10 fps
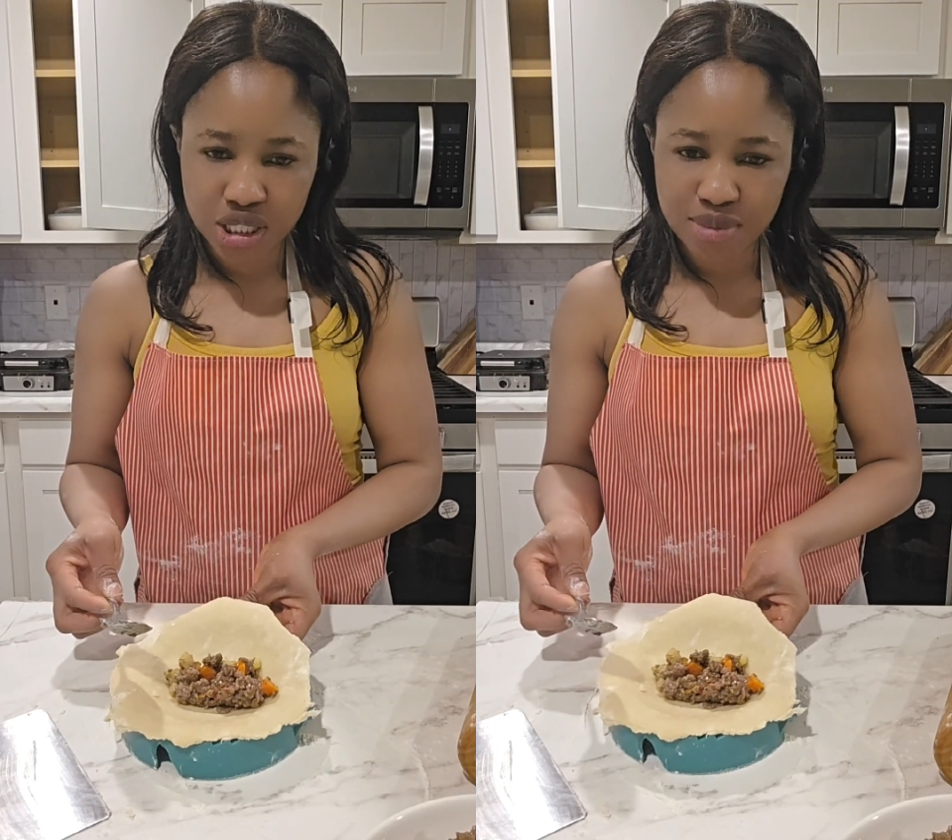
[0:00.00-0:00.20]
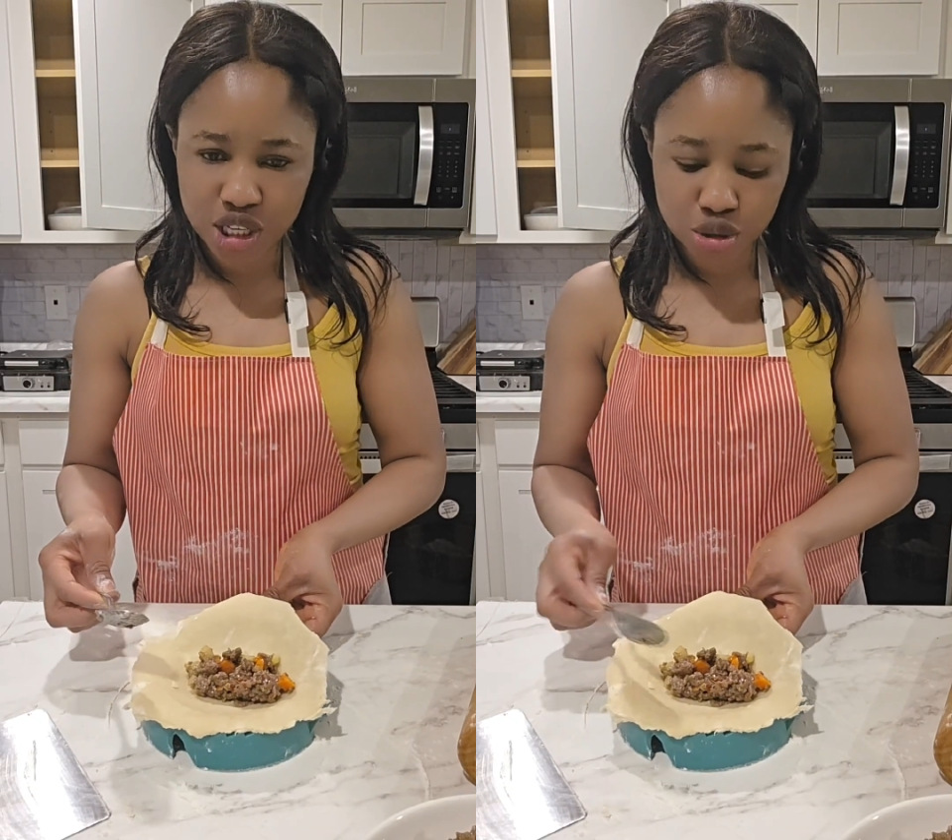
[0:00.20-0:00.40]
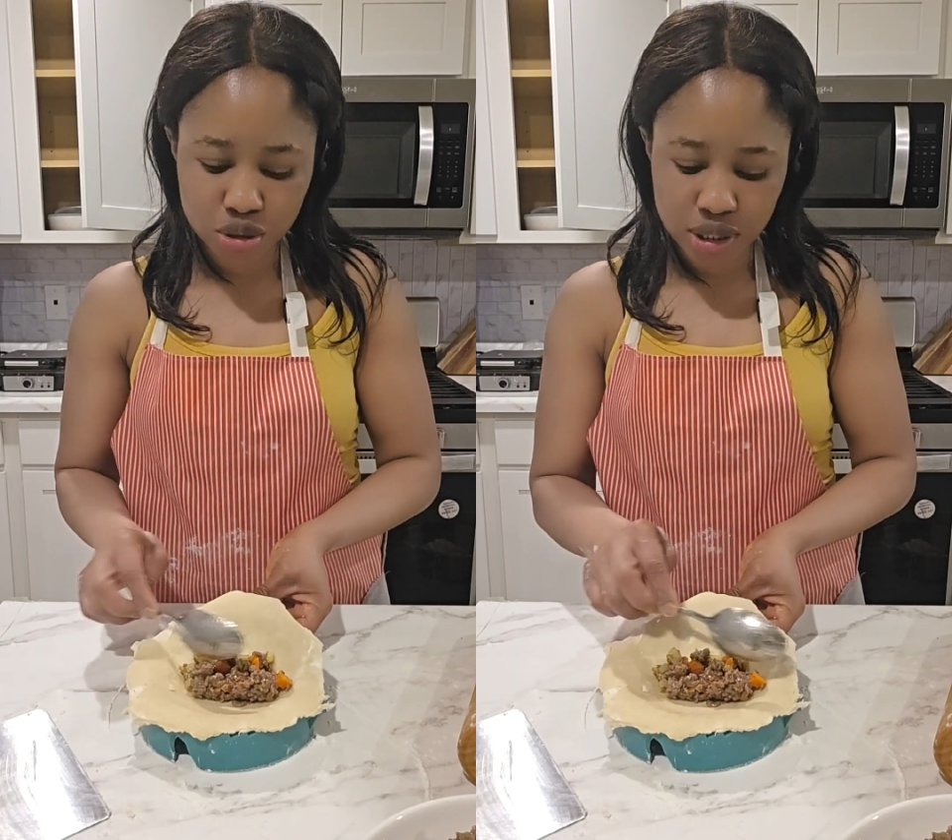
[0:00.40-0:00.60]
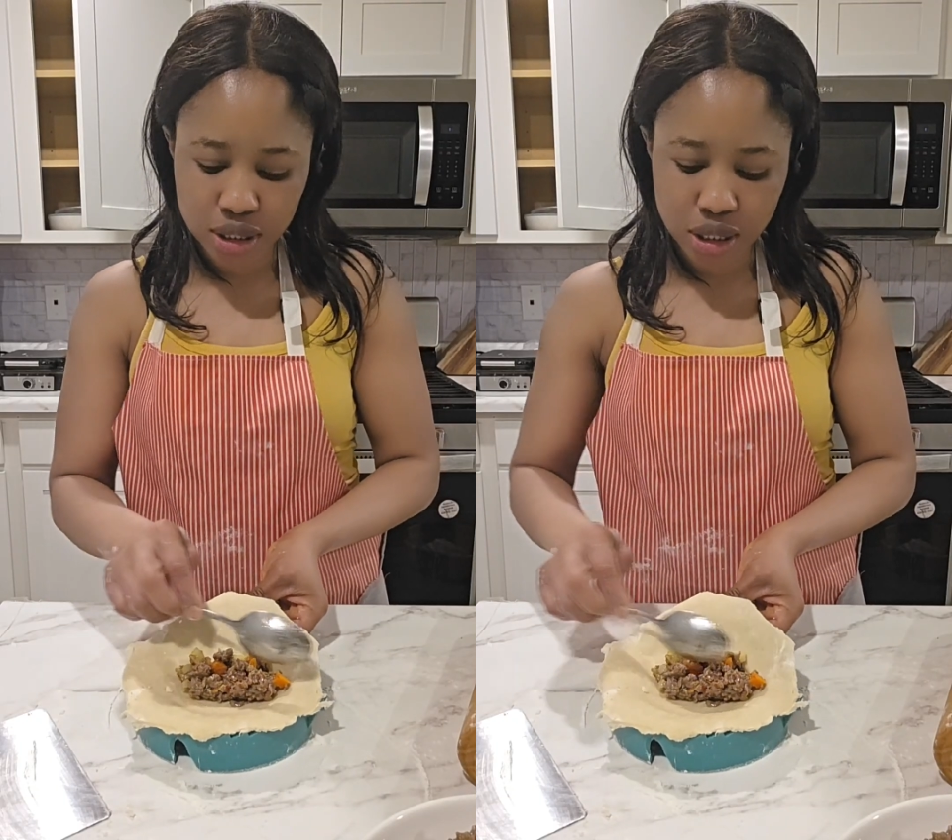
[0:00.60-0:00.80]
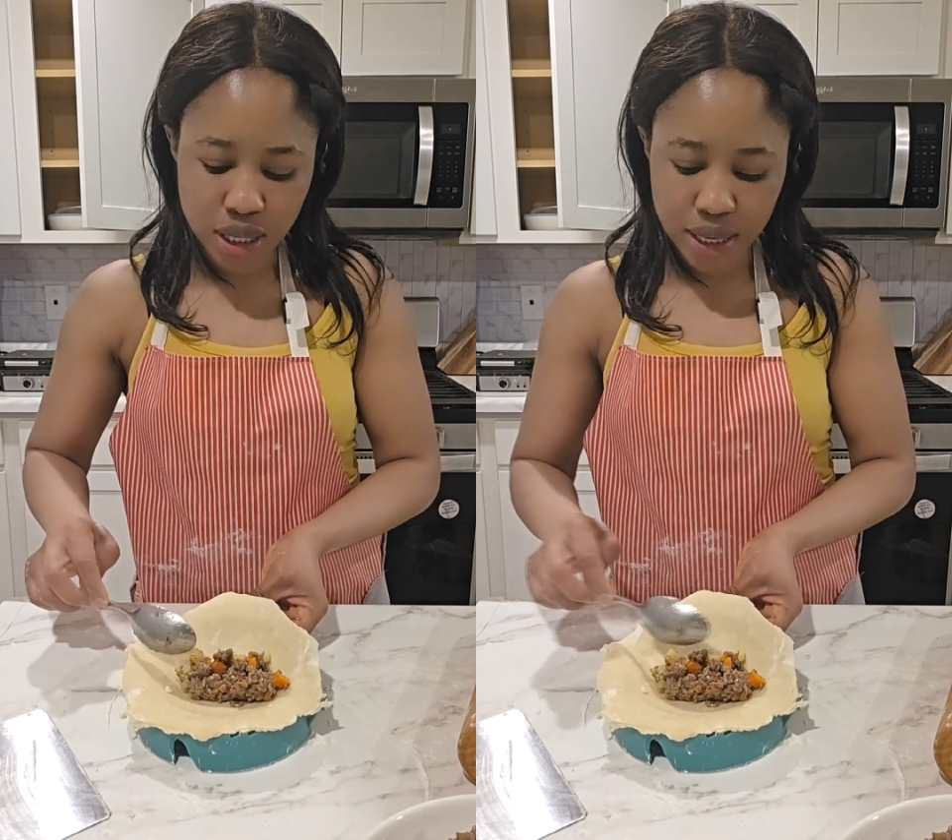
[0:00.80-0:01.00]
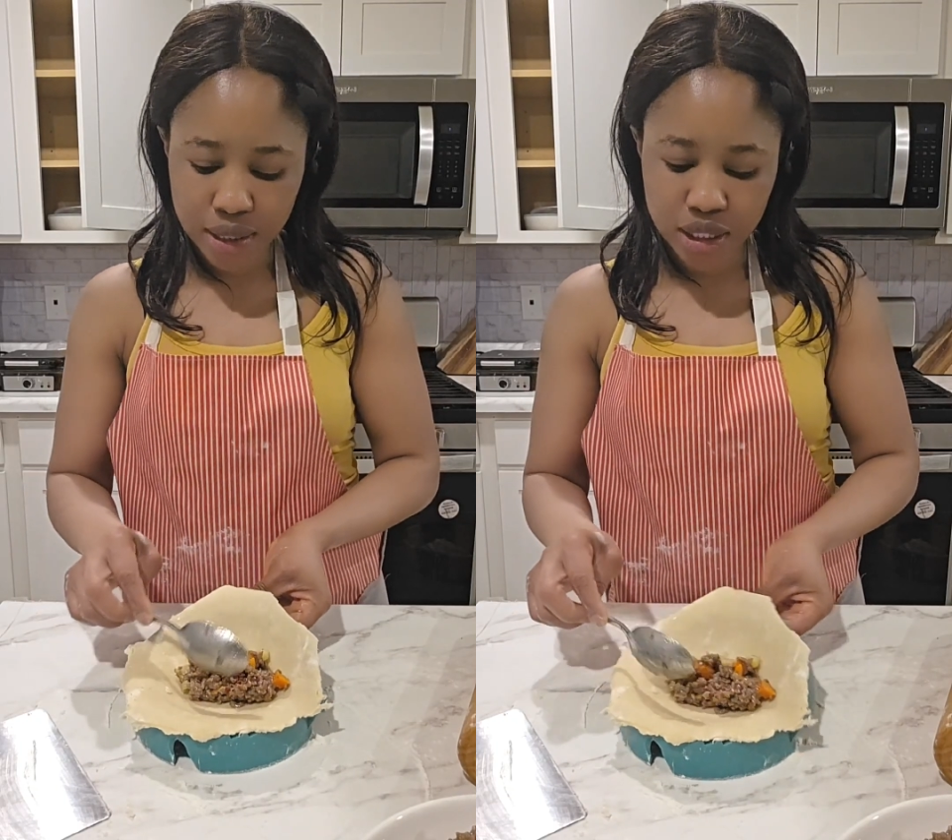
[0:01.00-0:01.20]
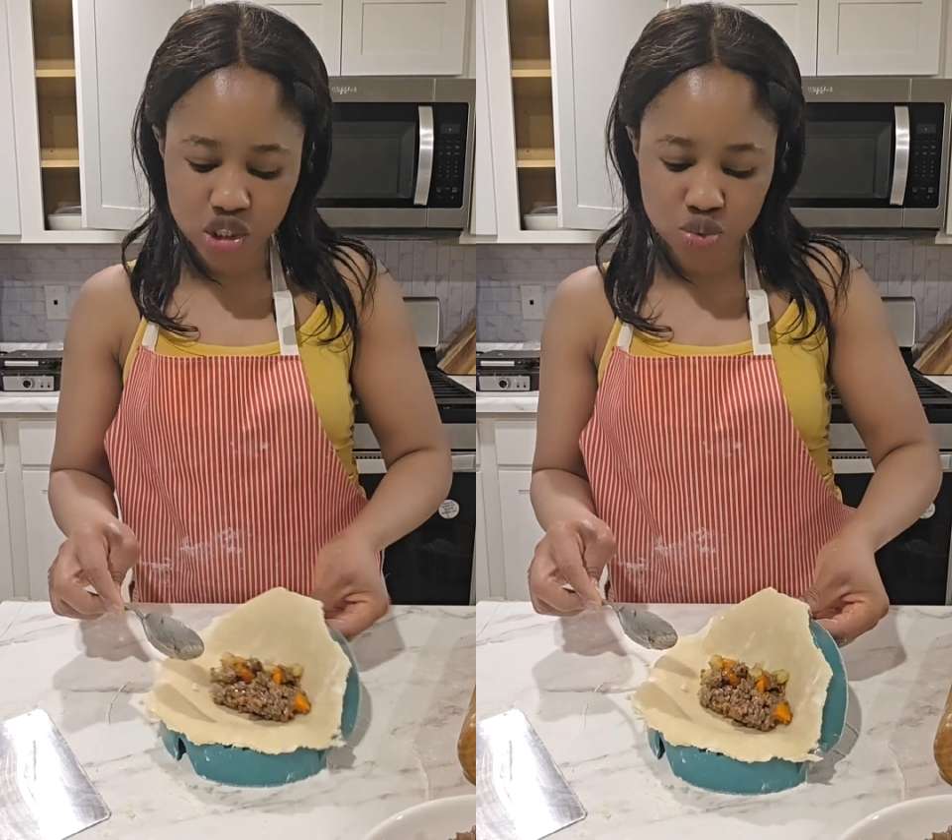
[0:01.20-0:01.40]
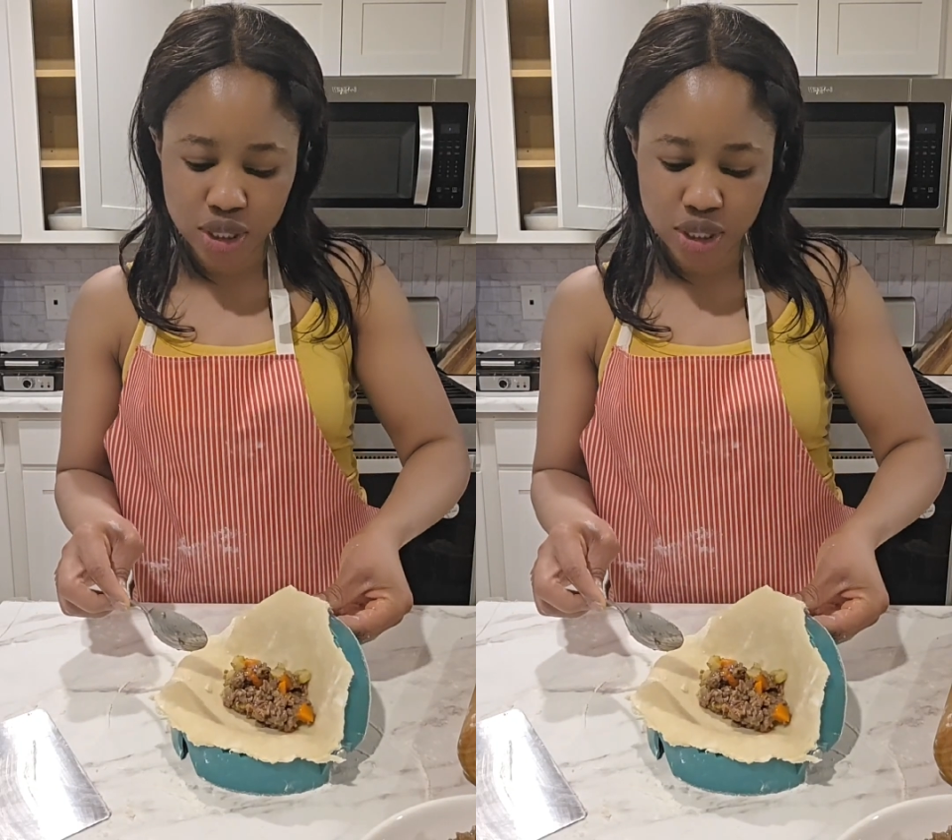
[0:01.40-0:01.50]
make sure it's laying this way.